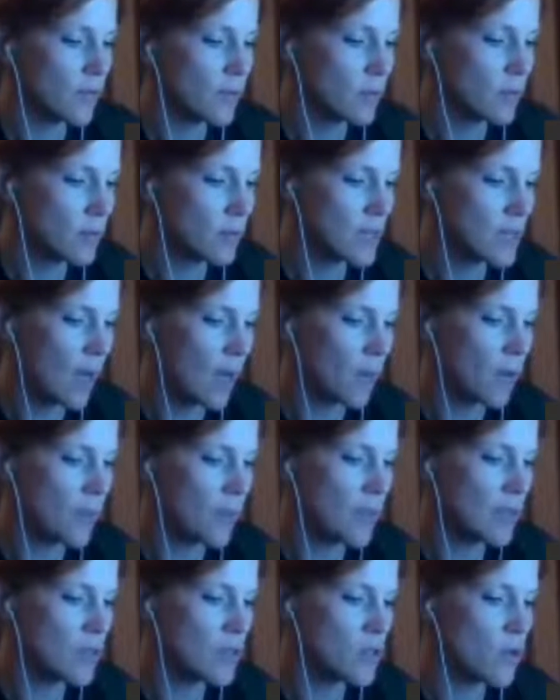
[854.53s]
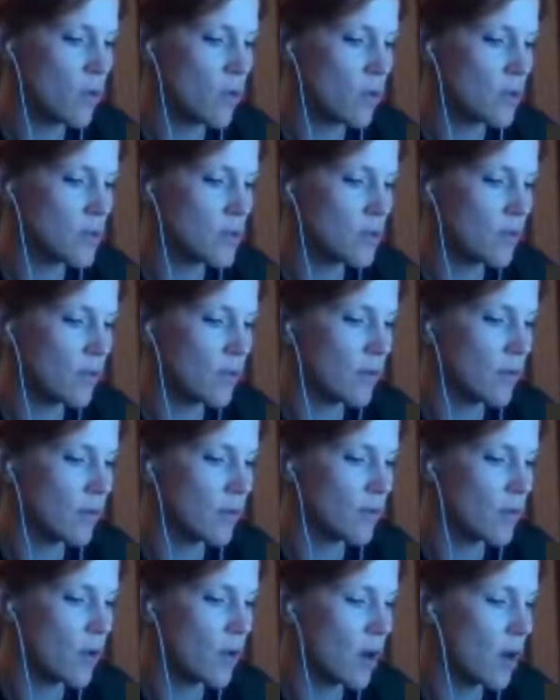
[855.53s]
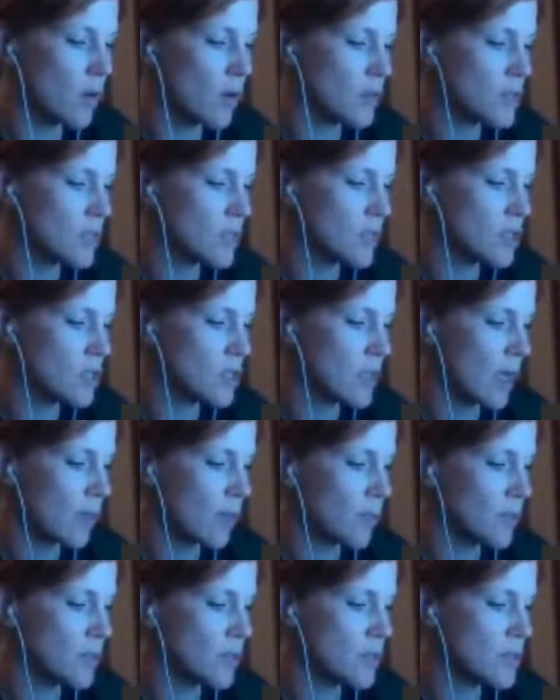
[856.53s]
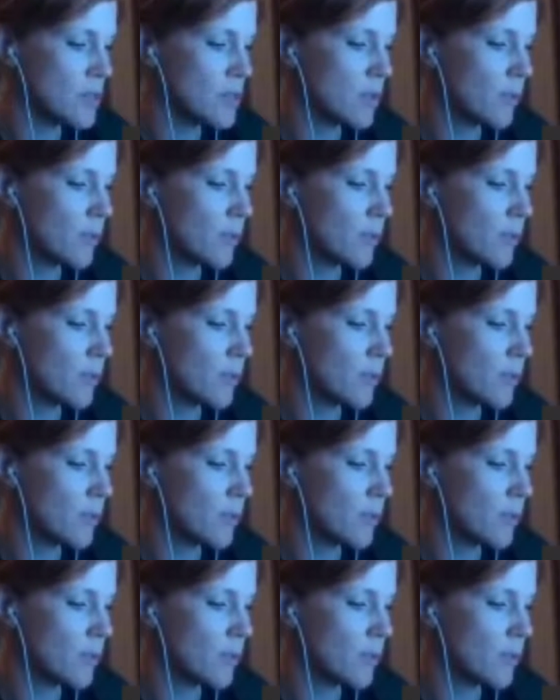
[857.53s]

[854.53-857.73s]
sample mean scores for all such samples?